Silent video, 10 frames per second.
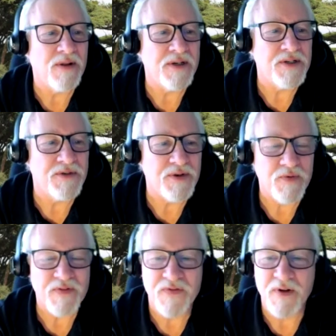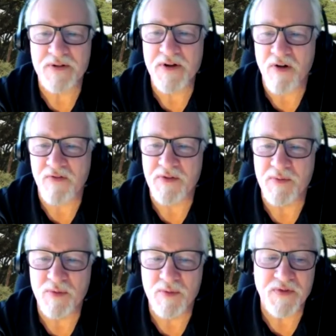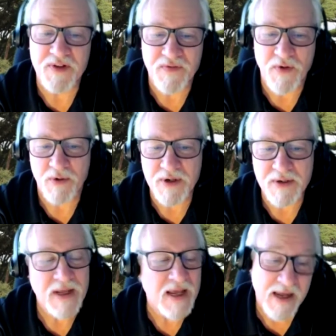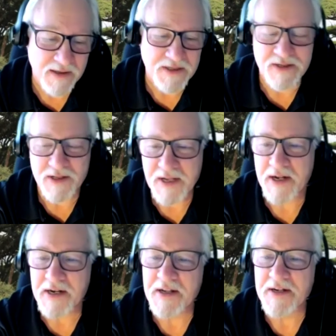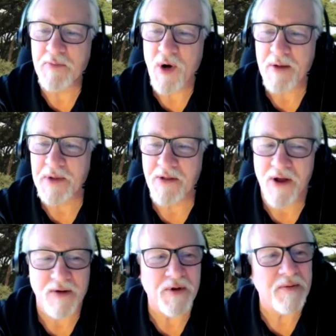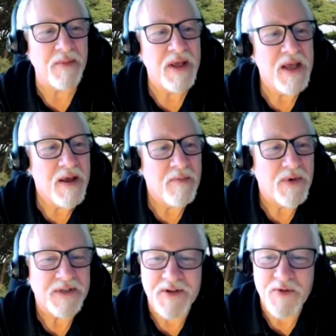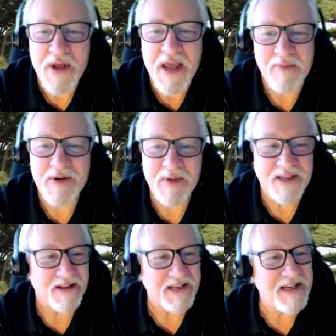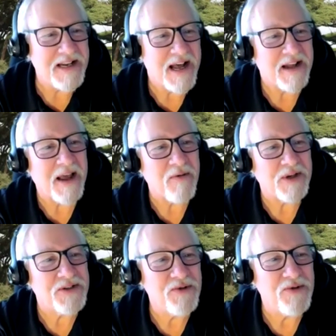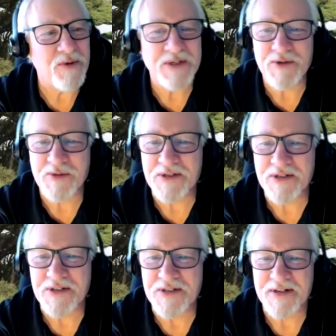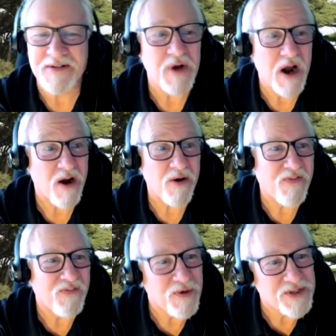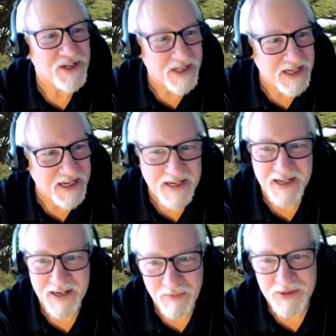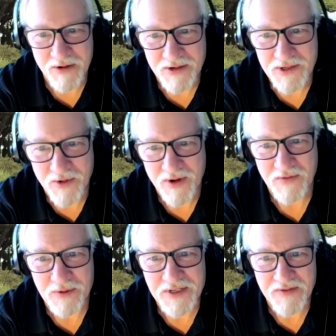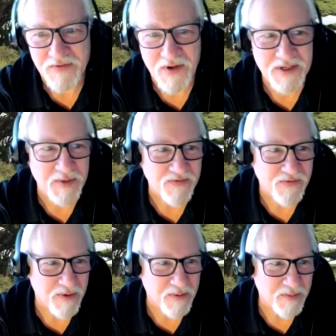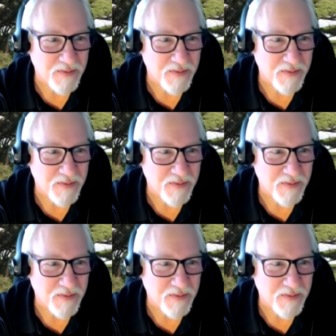industry, we felt comfortable moving forward. At least Leon did. He brought me along with him, but we happened to be the lead on that one too, which was our first lead, and it was also our first investment from